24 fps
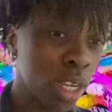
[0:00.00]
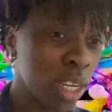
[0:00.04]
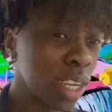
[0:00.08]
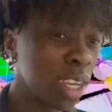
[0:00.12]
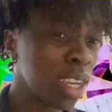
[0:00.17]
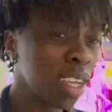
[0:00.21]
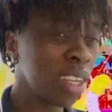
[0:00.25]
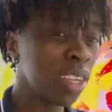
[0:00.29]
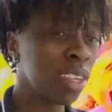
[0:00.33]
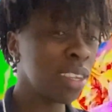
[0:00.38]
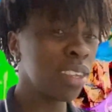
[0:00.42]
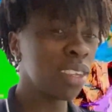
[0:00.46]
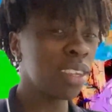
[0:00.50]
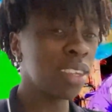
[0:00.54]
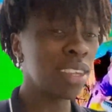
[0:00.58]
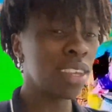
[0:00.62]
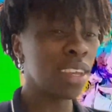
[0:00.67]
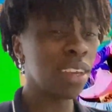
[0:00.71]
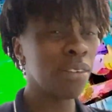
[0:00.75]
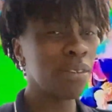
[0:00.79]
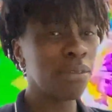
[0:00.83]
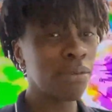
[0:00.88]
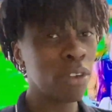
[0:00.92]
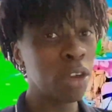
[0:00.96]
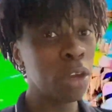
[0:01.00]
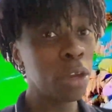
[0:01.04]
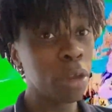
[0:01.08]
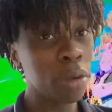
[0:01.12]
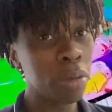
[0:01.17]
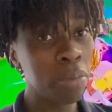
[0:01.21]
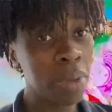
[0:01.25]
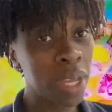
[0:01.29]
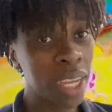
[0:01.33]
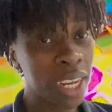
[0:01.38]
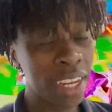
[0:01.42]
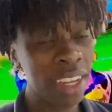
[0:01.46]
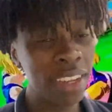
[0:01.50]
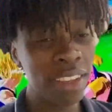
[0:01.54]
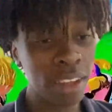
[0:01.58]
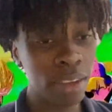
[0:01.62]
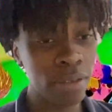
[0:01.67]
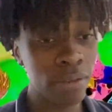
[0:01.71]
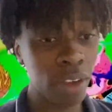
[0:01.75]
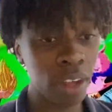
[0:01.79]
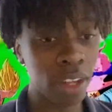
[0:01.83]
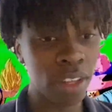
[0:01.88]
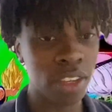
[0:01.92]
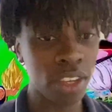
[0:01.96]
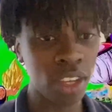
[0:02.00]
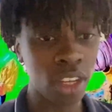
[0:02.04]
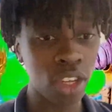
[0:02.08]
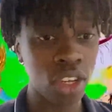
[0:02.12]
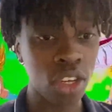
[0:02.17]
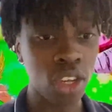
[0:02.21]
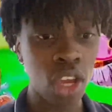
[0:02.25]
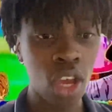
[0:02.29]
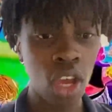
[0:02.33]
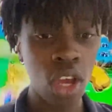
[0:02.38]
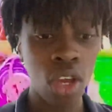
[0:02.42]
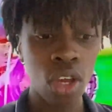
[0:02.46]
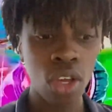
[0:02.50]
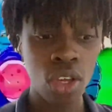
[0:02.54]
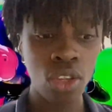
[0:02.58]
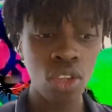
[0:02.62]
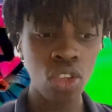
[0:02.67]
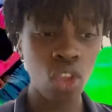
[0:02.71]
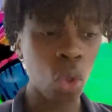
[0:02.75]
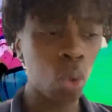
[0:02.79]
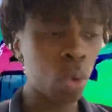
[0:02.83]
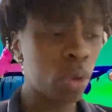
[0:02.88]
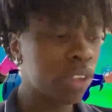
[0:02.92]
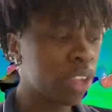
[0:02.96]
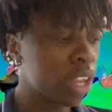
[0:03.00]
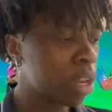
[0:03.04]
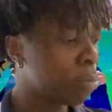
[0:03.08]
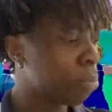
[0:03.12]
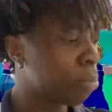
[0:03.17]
is a very big disadvantage. So is it